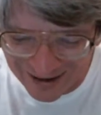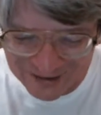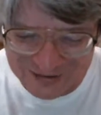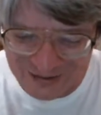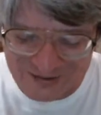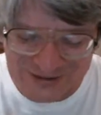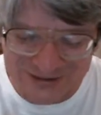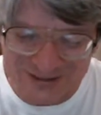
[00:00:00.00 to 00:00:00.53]
I
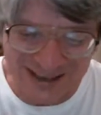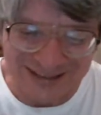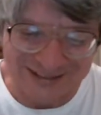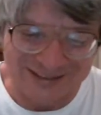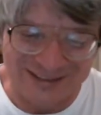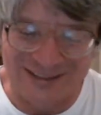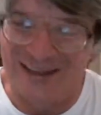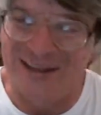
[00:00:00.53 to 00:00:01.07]
saw you
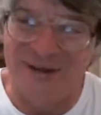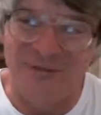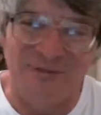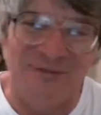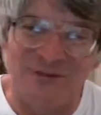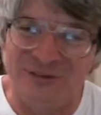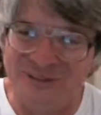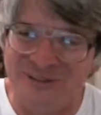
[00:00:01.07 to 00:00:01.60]
dancing at number
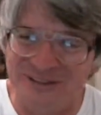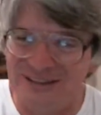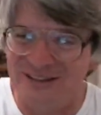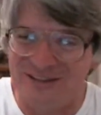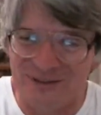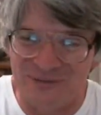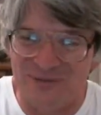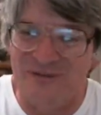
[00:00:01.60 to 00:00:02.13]

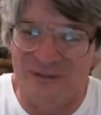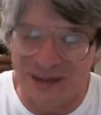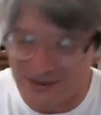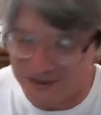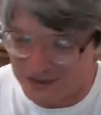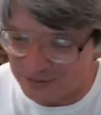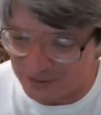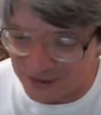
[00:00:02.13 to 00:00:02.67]
36 on my
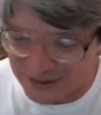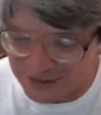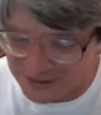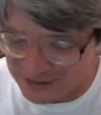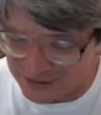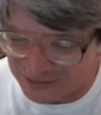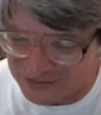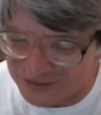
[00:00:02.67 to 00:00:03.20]
fantasy
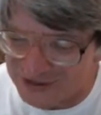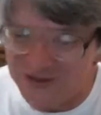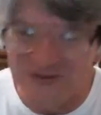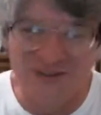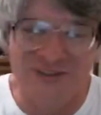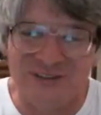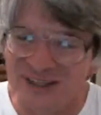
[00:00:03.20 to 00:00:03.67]
playlist of June